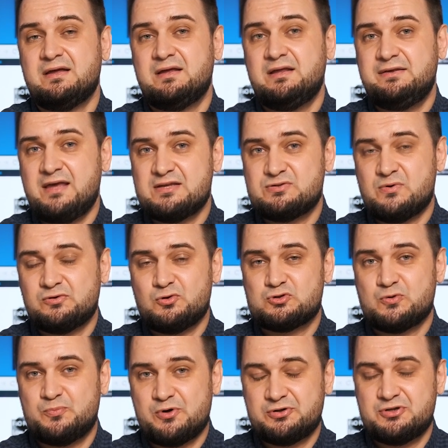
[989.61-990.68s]
In case you want to
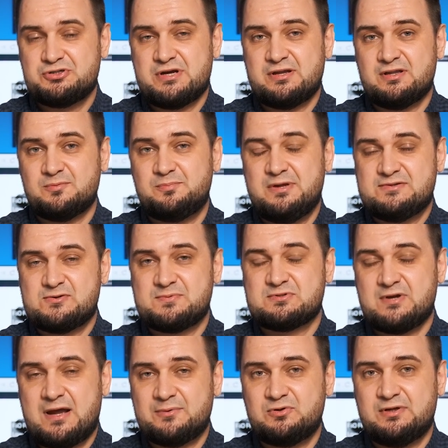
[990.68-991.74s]
support the channel, please
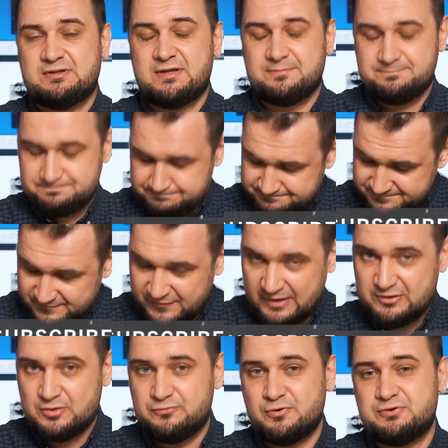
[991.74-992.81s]
subscribe to it, and
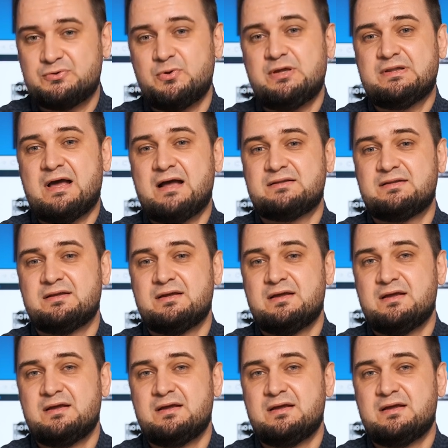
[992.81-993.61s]
thank you for doing that.